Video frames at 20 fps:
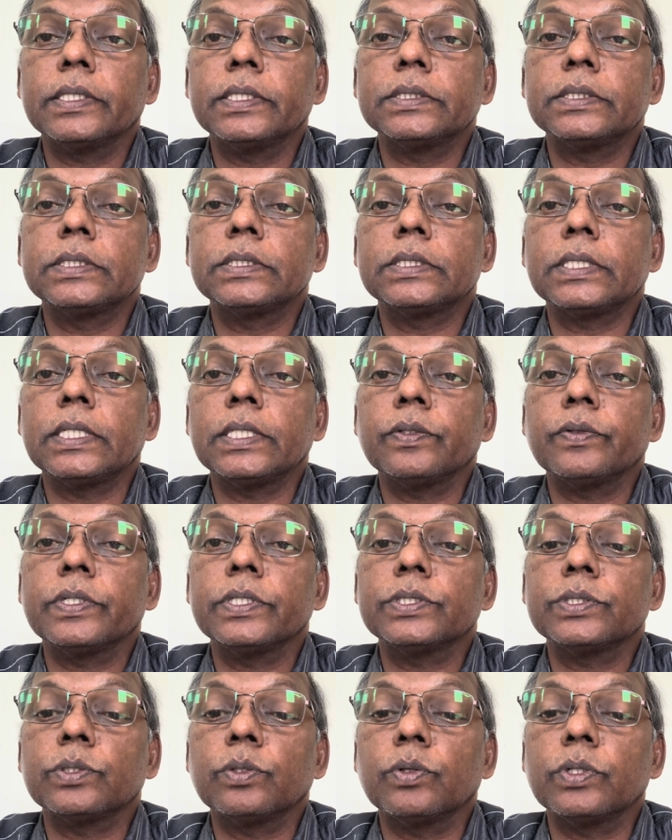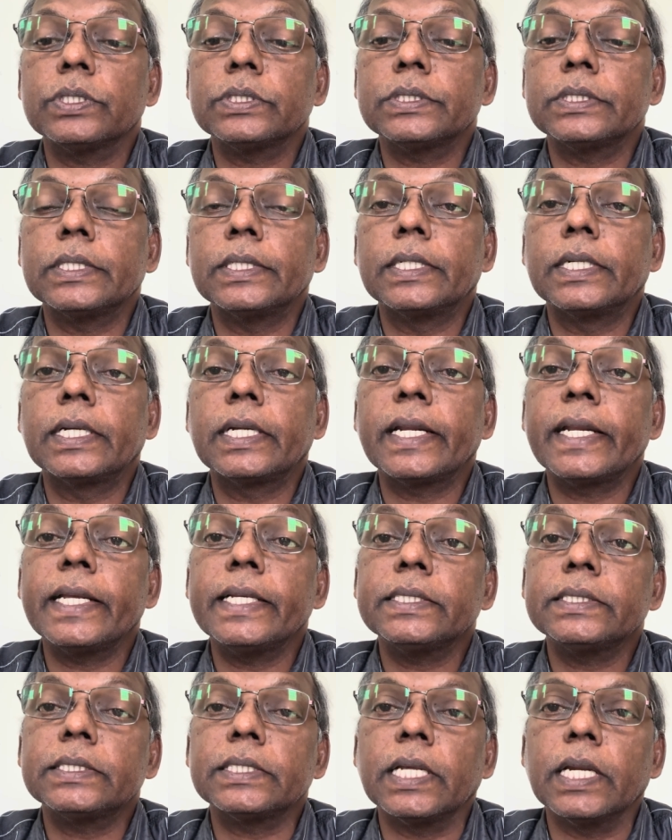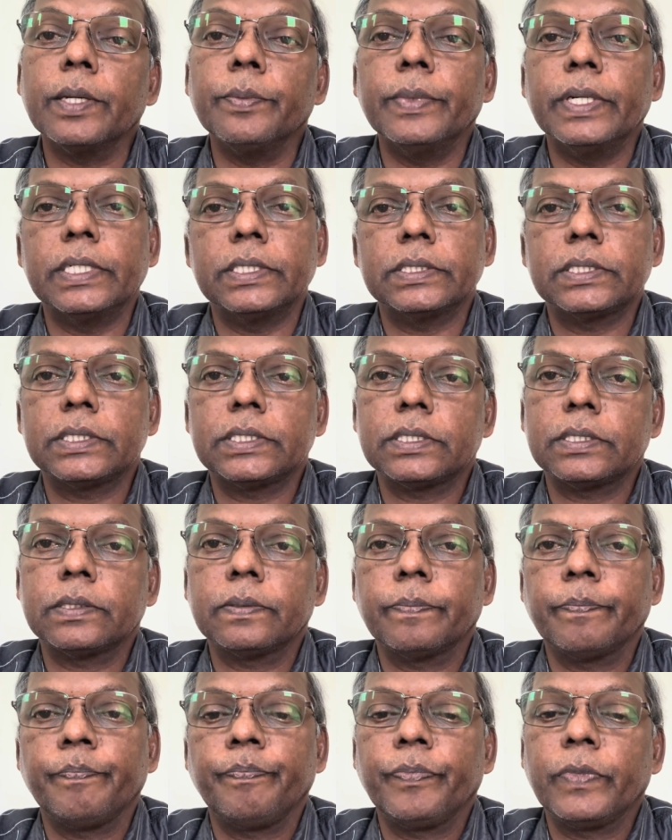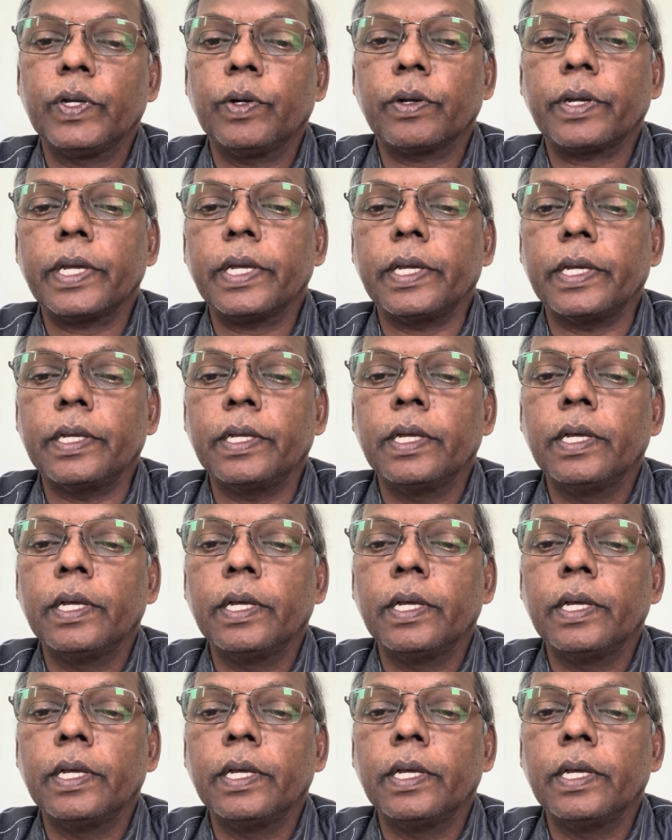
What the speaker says: This is otherwise known as trace elements. Okay.